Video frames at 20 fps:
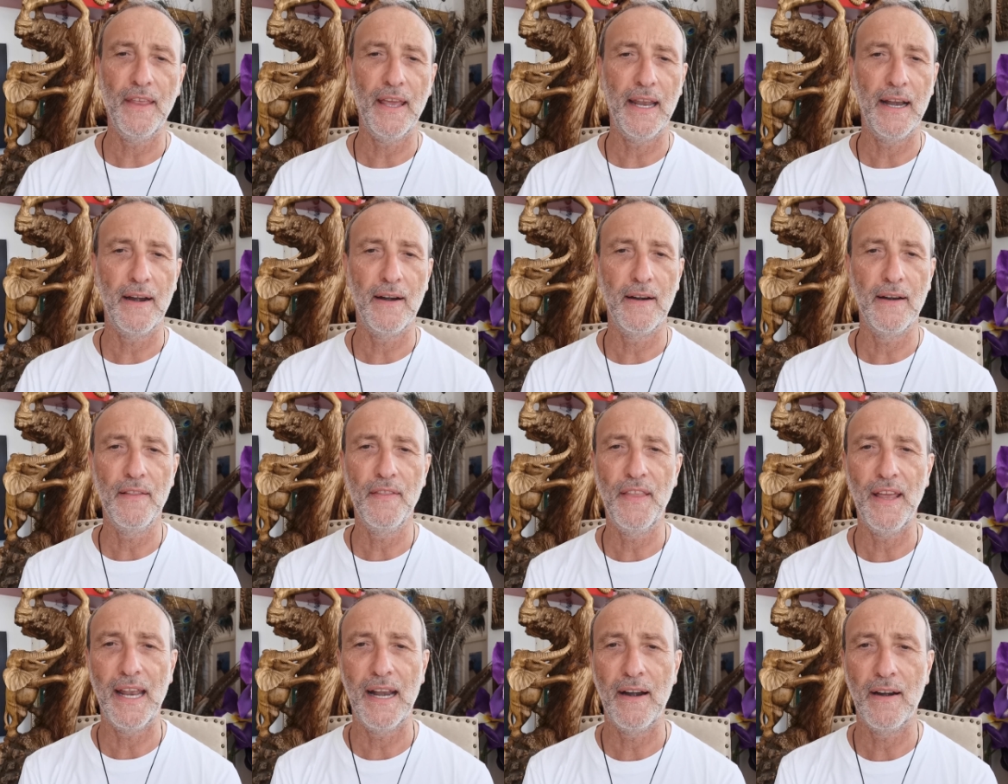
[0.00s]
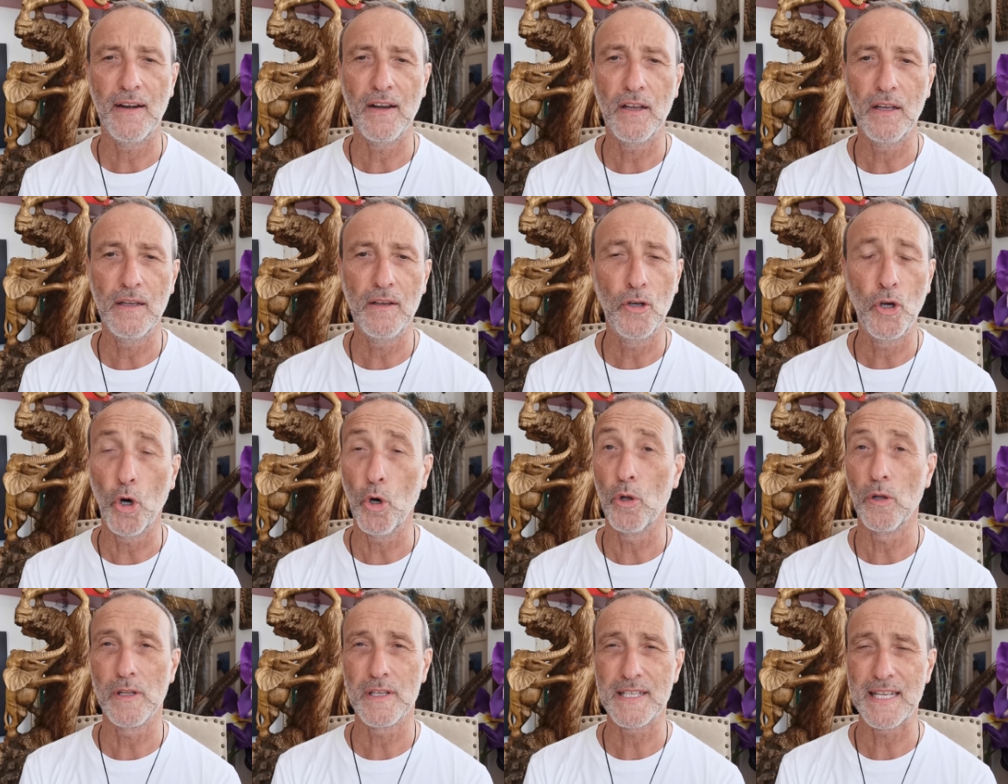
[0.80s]
their, their
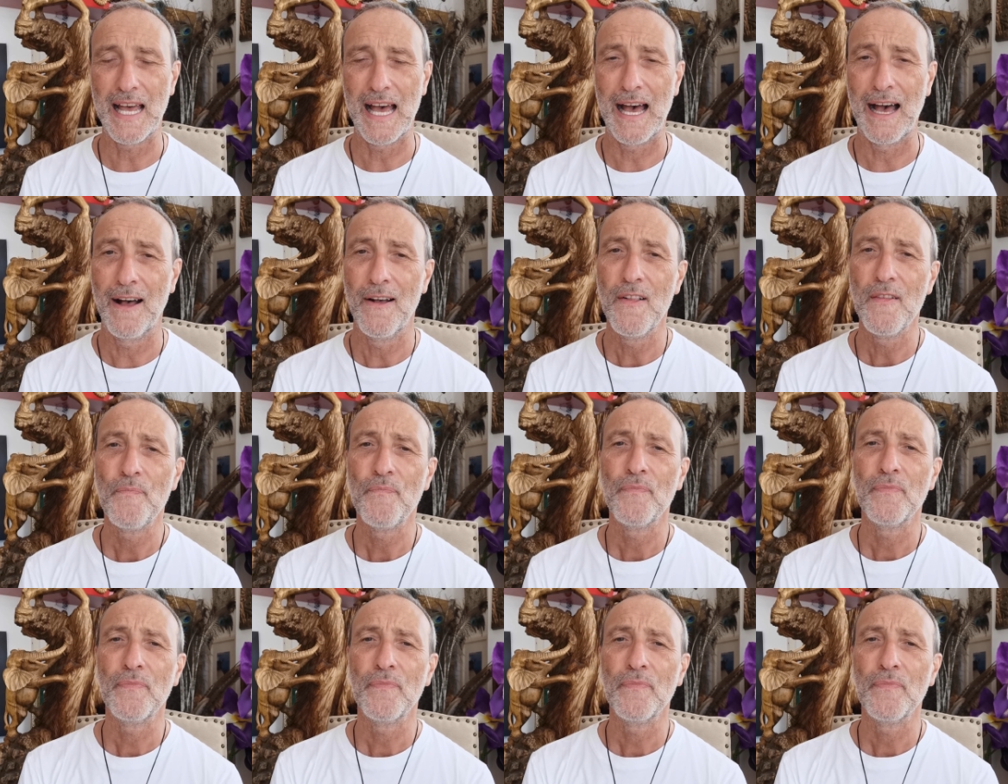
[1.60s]
goals are.